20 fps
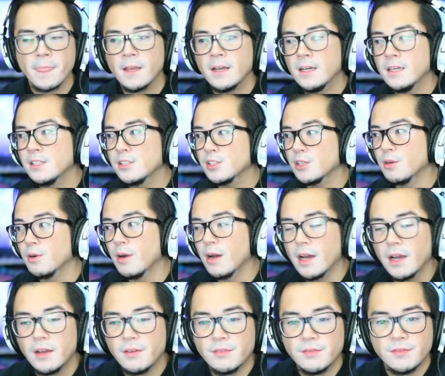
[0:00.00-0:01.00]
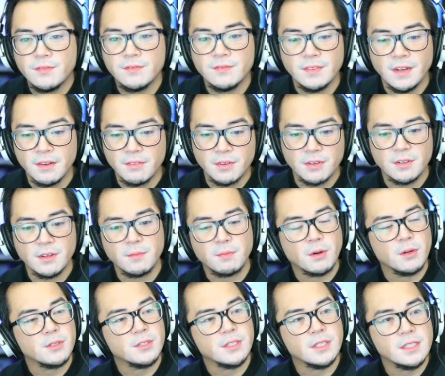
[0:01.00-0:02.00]
So I've never
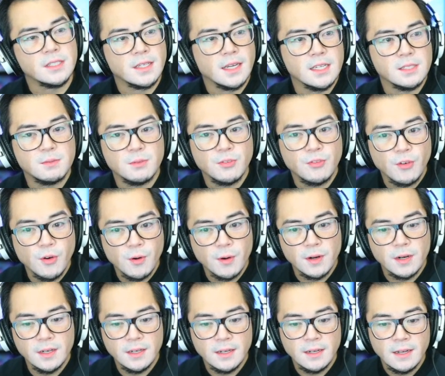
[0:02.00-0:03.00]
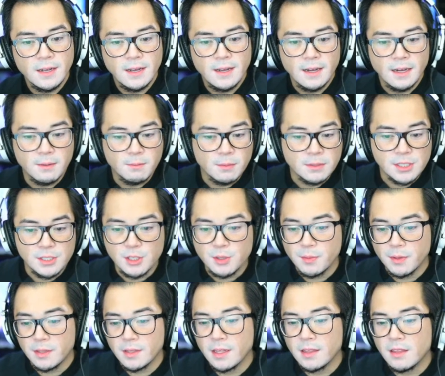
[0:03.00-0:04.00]
approached these guys before. I'm
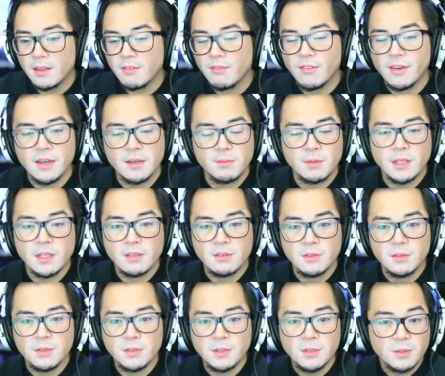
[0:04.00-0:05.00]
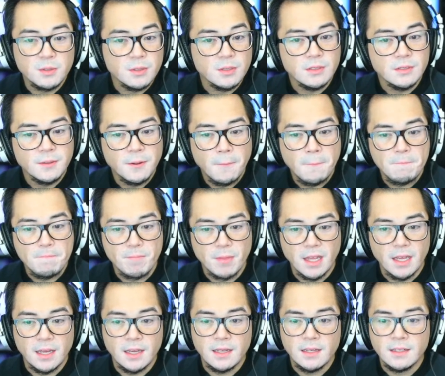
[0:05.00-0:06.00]
assuming that they found me through Google,
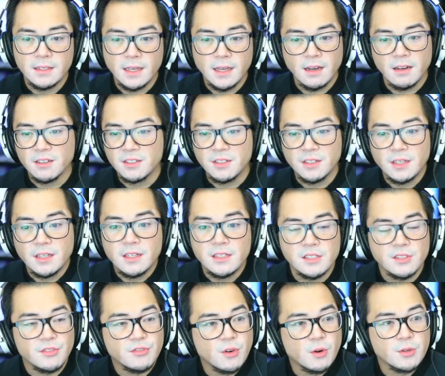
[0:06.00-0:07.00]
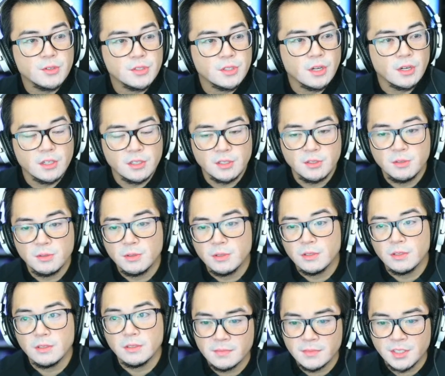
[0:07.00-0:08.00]
and yeah, all you need is a 4-star
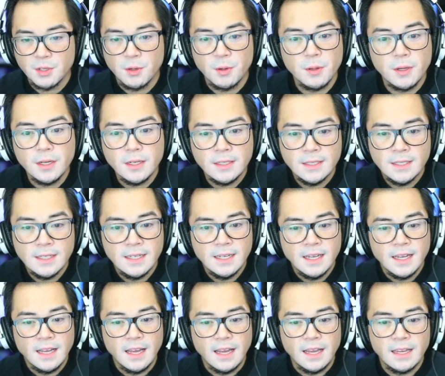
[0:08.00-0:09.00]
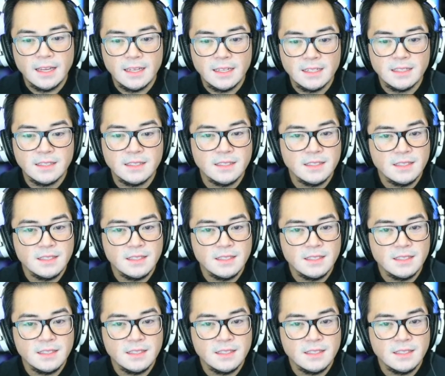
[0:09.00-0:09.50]
Google score and